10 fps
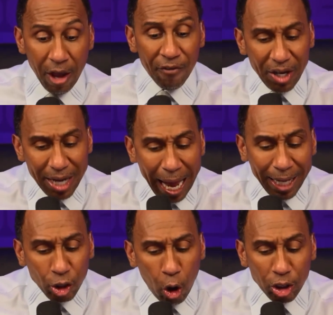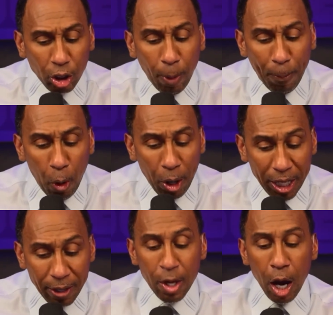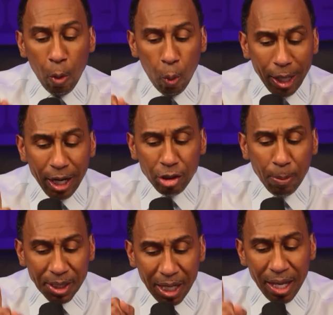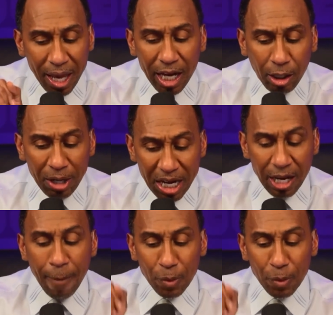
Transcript: Fanatics also reported a 100% increase